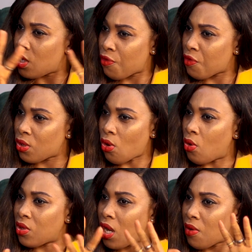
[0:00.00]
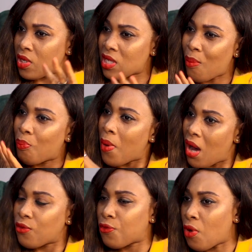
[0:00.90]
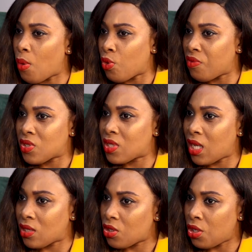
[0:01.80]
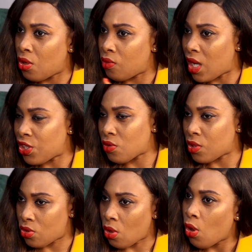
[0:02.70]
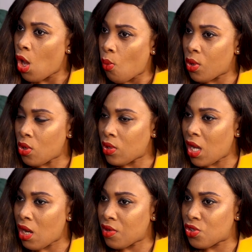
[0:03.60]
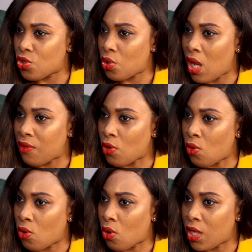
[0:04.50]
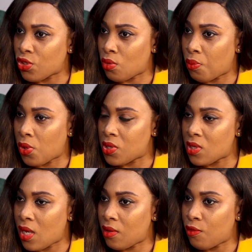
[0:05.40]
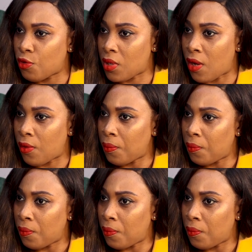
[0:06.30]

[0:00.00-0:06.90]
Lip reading: different other areas apart from River State, Nigeria. So what other areas do you have your collection points at for now?